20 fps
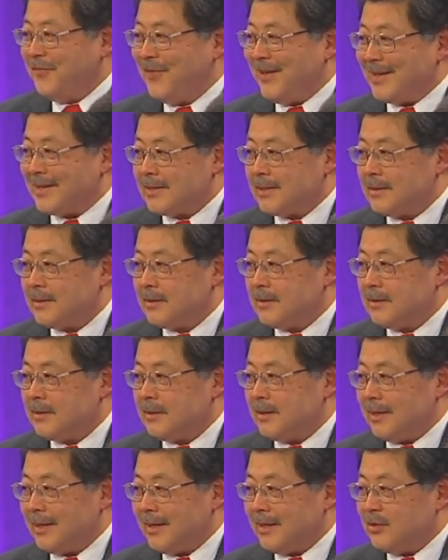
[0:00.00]
fit
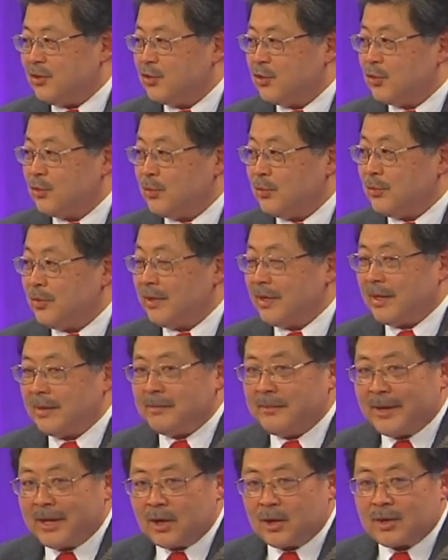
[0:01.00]
into the
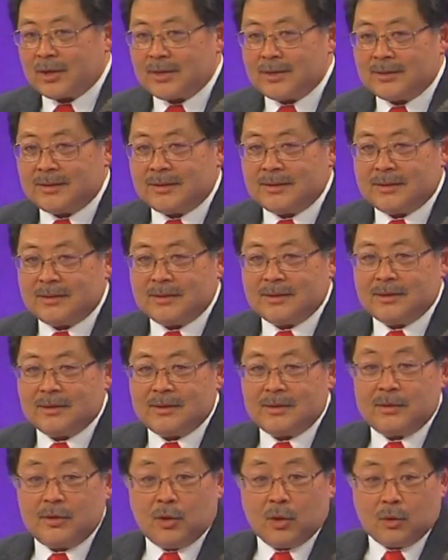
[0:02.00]
American
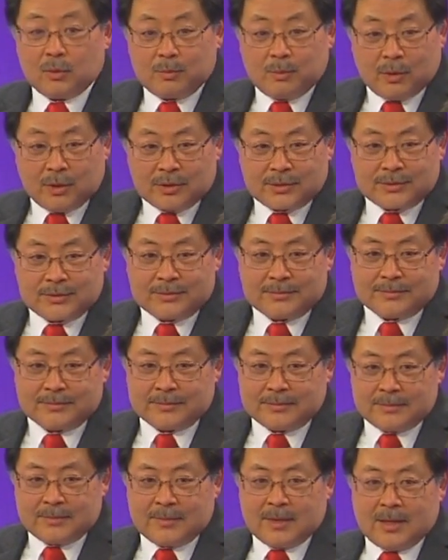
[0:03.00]
notebooks.
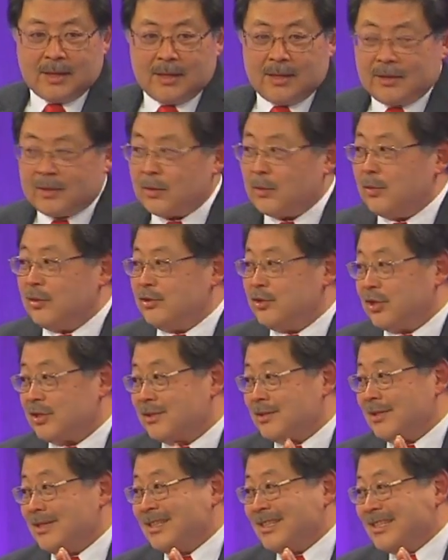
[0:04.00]
They were
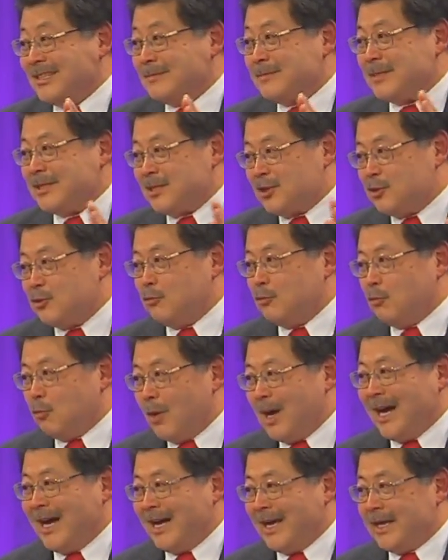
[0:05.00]
just a little bit too
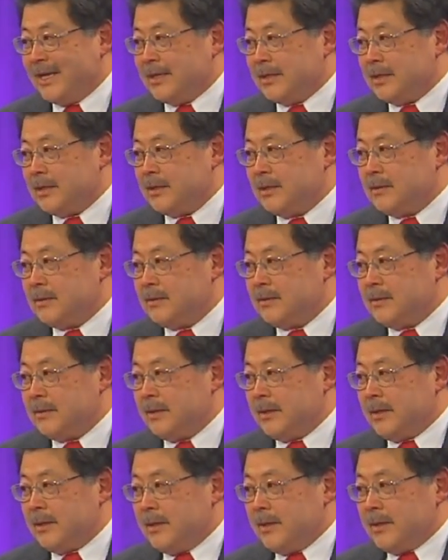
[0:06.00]
wide.
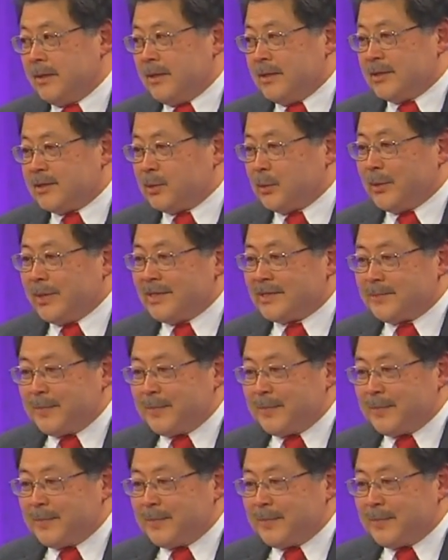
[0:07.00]
So he